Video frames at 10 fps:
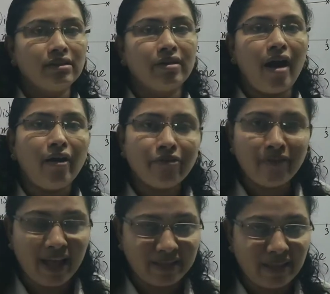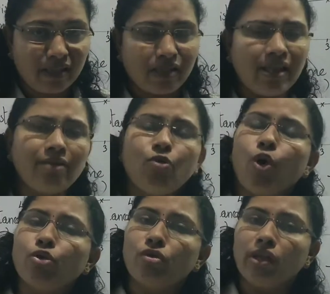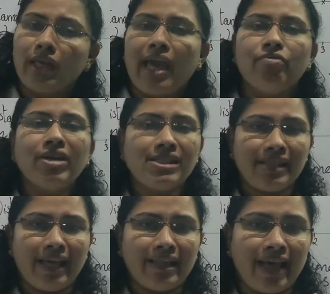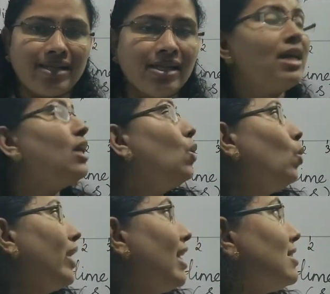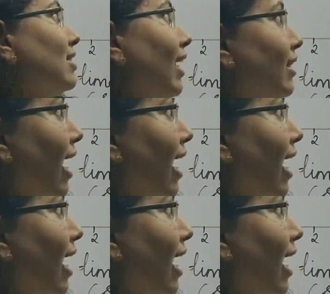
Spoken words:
graph like this, then what can we say that? We can say